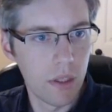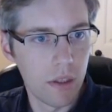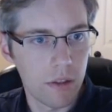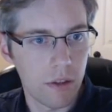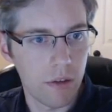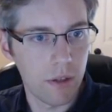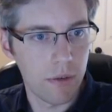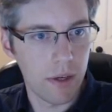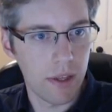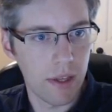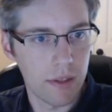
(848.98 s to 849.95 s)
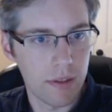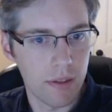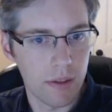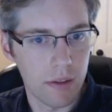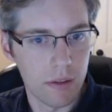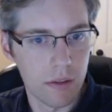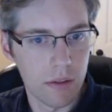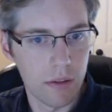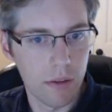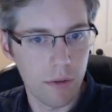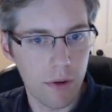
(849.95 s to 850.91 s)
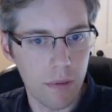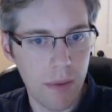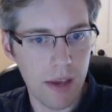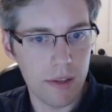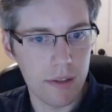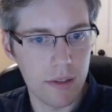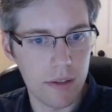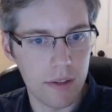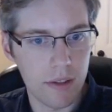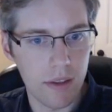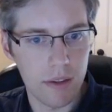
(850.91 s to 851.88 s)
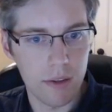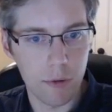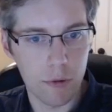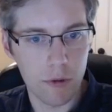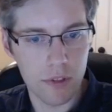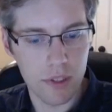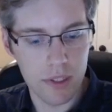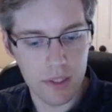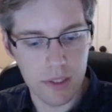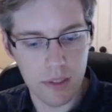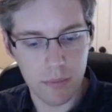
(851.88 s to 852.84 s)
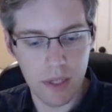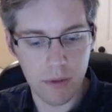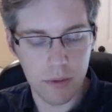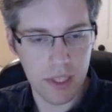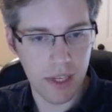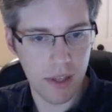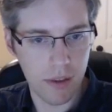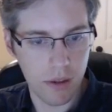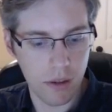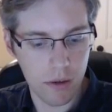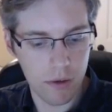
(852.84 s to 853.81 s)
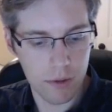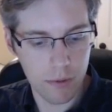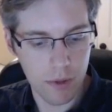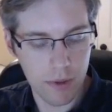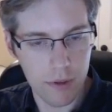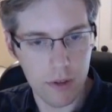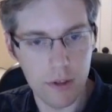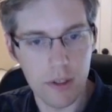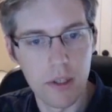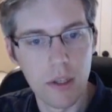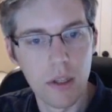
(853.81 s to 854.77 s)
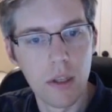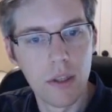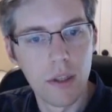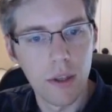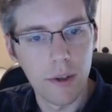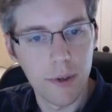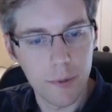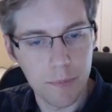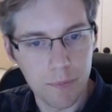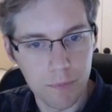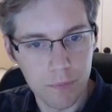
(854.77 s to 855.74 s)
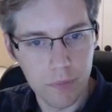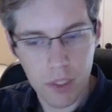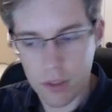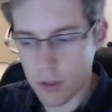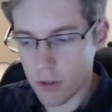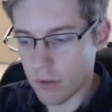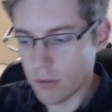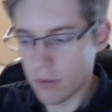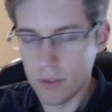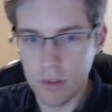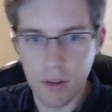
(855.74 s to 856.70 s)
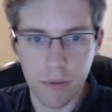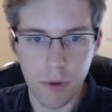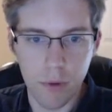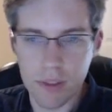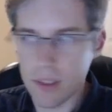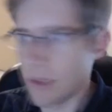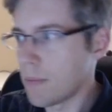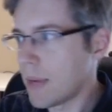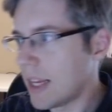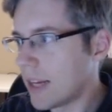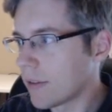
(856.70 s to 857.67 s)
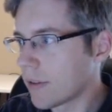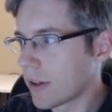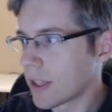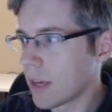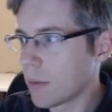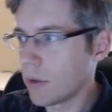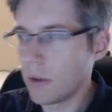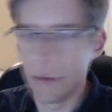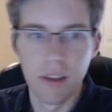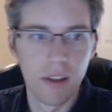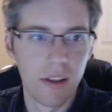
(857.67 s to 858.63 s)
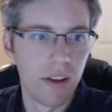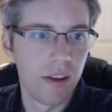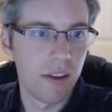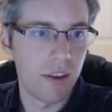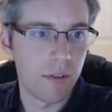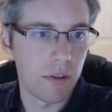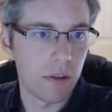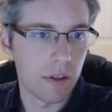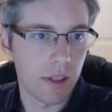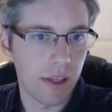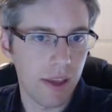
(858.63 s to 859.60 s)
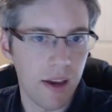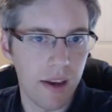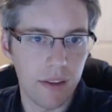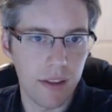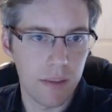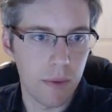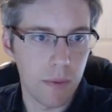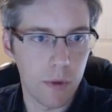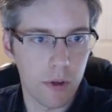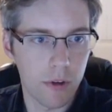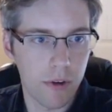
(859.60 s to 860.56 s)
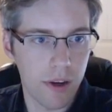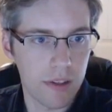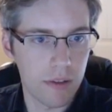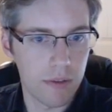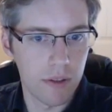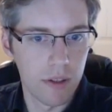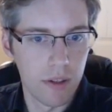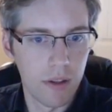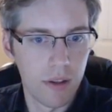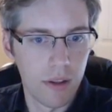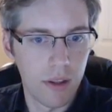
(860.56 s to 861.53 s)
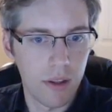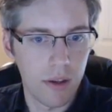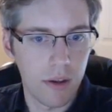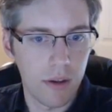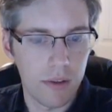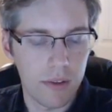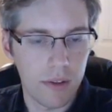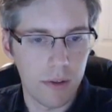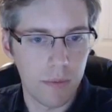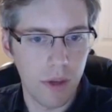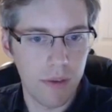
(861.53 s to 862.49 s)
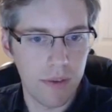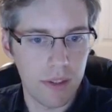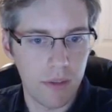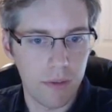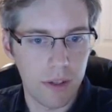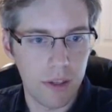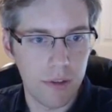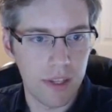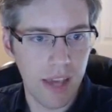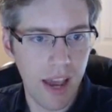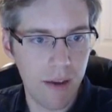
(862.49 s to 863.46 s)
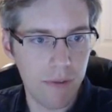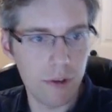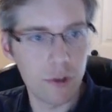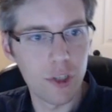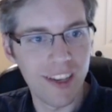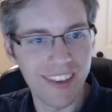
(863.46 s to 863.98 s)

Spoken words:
so anyway, that's 3 passes in this order statistic, meaning we're taking the lowest 1/3. So if we wanted the median, for example, then it would look like that. That's a bit more aggressive. And obviously, if we use the average,